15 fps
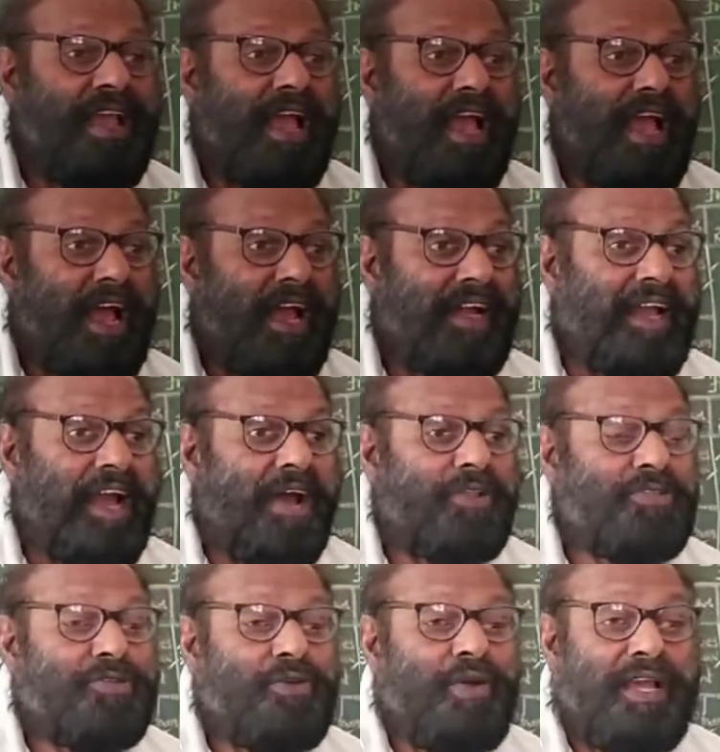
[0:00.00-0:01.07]
and
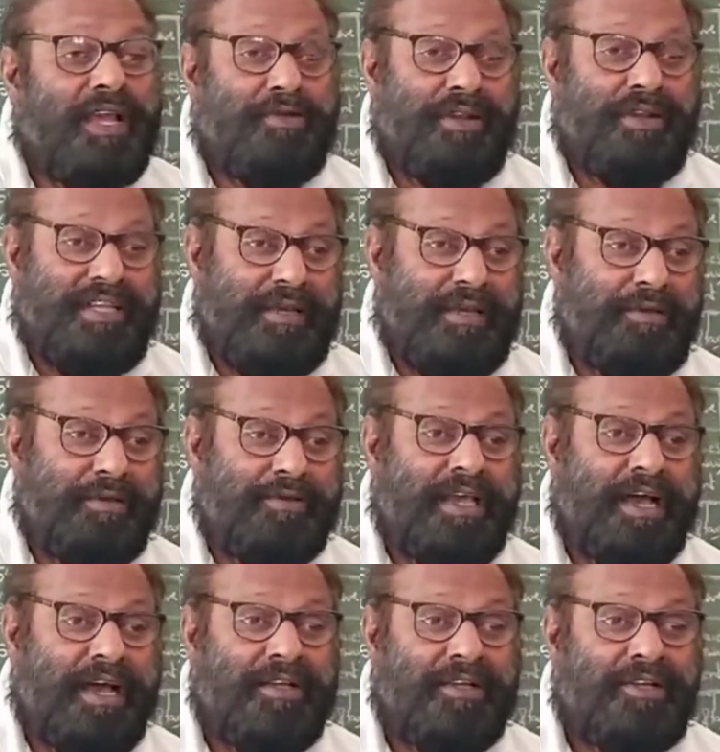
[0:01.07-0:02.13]
also I will give you
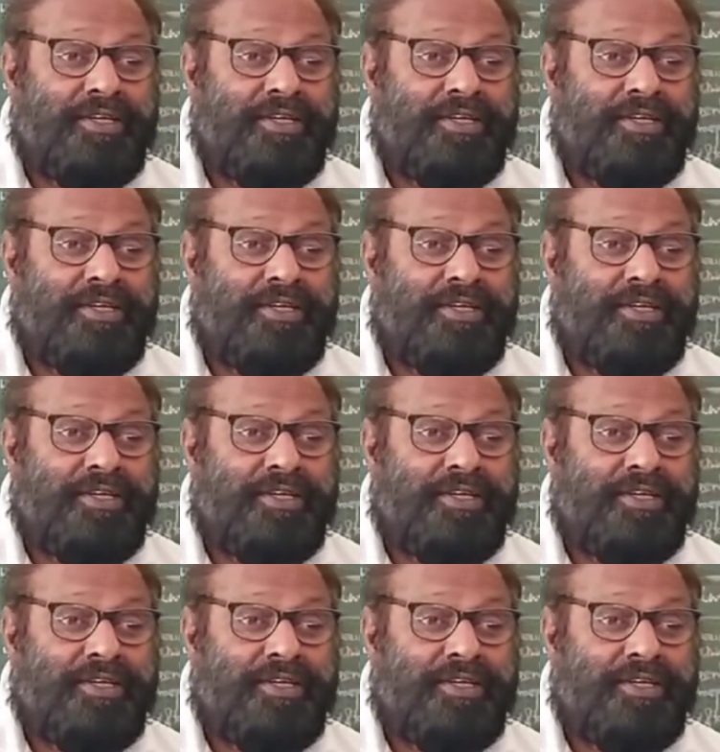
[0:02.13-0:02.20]
the